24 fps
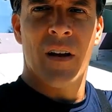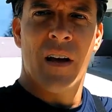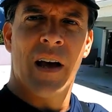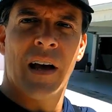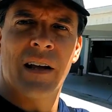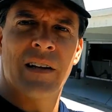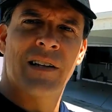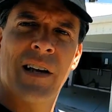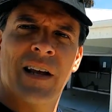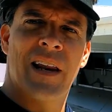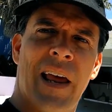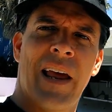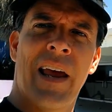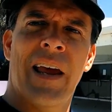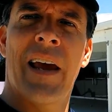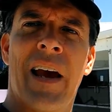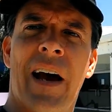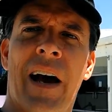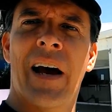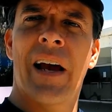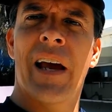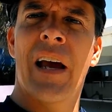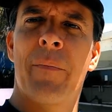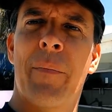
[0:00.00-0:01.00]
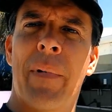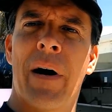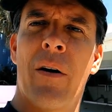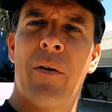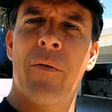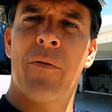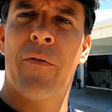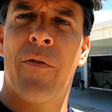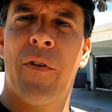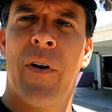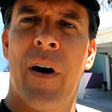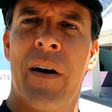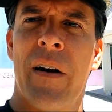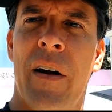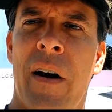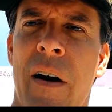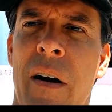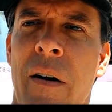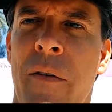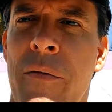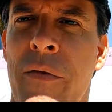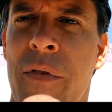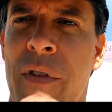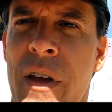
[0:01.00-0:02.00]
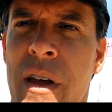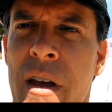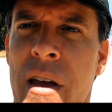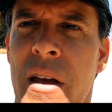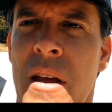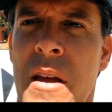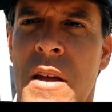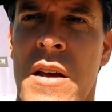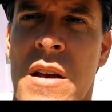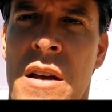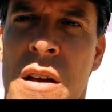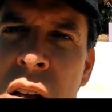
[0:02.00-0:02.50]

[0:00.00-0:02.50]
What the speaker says: and today I am out front of the